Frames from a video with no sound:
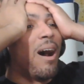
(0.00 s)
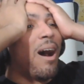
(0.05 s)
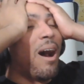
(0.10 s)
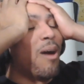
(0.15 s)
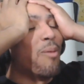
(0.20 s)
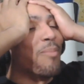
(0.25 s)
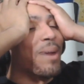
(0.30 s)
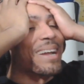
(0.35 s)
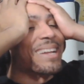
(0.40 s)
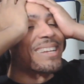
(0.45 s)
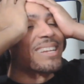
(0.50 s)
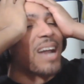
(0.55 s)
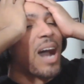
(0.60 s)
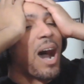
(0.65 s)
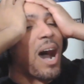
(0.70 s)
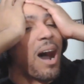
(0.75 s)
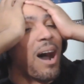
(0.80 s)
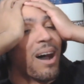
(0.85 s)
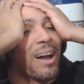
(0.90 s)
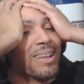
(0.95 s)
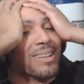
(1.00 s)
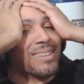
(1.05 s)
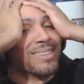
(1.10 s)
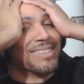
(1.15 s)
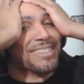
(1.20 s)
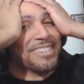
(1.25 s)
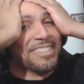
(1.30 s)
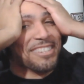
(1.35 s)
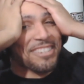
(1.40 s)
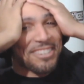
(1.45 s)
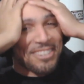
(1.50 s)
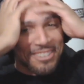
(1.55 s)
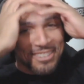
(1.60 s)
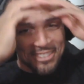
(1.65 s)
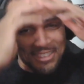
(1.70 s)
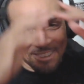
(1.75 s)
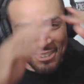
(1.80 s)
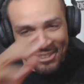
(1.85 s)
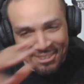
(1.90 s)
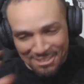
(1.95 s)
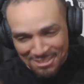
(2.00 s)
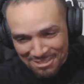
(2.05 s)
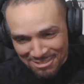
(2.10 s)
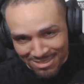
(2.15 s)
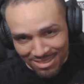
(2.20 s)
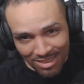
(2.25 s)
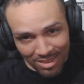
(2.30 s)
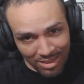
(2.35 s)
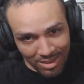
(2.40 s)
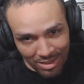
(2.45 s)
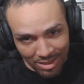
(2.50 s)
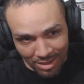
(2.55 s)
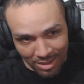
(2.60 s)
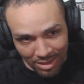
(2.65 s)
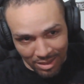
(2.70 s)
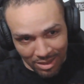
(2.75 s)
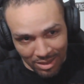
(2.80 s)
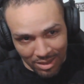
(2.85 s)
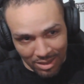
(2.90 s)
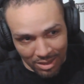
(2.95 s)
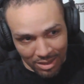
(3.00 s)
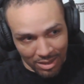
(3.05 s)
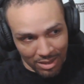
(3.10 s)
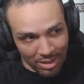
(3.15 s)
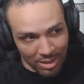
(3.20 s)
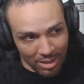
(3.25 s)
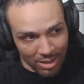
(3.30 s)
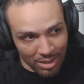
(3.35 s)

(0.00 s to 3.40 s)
Oh my God! Y'all gotta go in this